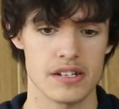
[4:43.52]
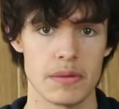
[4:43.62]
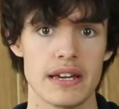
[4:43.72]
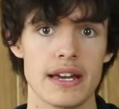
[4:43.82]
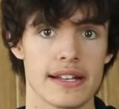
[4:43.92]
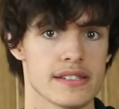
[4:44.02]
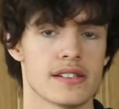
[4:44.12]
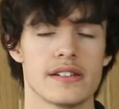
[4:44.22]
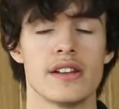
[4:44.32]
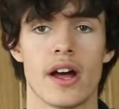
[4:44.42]
to me.
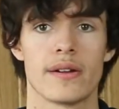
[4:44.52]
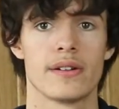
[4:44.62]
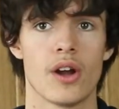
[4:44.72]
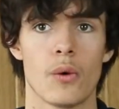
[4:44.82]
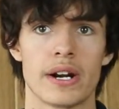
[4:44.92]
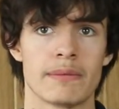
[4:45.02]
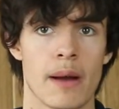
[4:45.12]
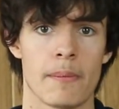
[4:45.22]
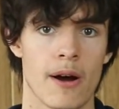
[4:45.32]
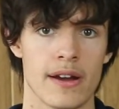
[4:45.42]
It's no one in
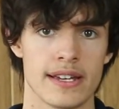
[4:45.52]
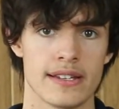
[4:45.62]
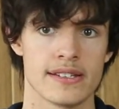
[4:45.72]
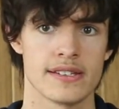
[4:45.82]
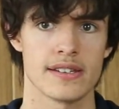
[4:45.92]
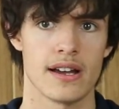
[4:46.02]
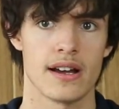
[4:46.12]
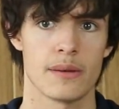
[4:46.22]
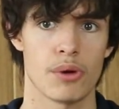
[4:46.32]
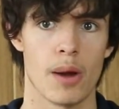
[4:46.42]
my party's
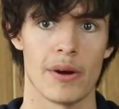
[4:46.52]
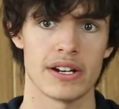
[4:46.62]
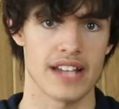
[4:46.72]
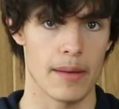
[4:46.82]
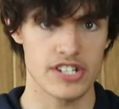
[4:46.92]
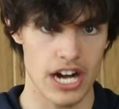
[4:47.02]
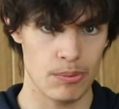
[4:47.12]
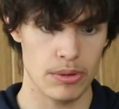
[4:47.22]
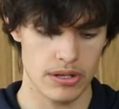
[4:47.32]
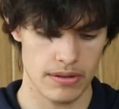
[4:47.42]
primary damage
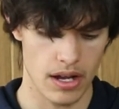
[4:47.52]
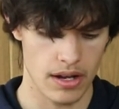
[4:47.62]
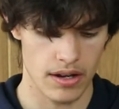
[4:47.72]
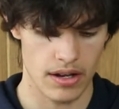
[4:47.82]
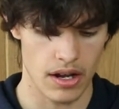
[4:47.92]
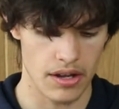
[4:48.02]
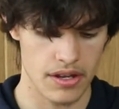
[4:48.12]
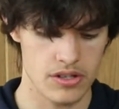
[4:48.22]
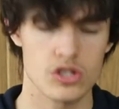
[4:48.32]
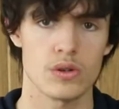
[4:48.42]
output are
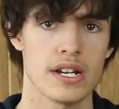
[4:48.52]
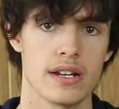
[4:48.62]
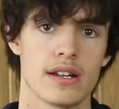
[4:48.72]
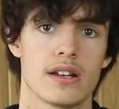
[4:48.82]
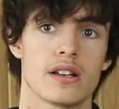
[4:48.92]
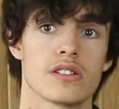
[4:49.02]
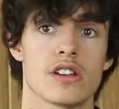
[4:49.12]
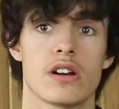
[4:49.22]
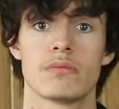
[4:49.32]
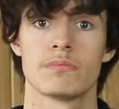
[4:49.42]
those 3,
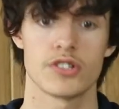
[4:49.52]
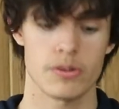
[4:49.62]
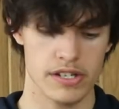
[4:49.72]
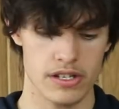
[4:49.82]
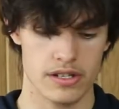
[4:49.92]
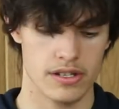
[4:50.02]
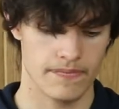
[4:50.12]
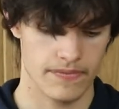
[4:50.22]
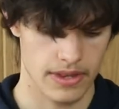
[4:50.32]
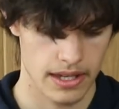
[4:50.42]
so should be good.
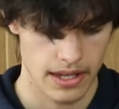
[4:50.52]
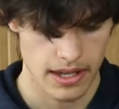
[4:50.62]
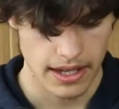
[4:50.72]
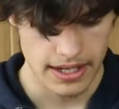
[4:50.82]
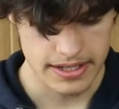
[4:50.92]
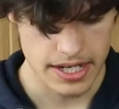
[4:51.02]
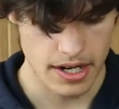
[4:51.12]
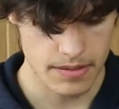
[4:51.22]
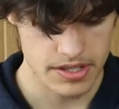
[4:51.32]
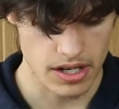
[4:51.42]
In
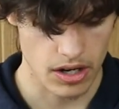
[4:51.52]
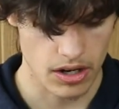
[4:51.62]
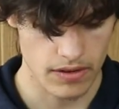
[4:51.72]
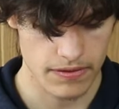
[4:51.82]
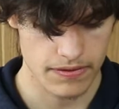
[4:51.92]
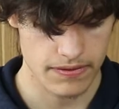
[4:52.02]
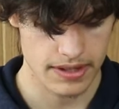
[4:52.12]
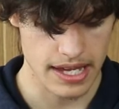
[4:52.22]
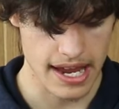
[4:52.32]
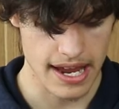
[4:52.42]
terms of
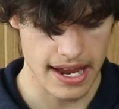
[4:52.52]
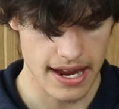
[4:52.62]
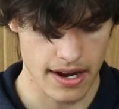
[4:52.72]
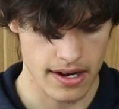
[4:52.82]
their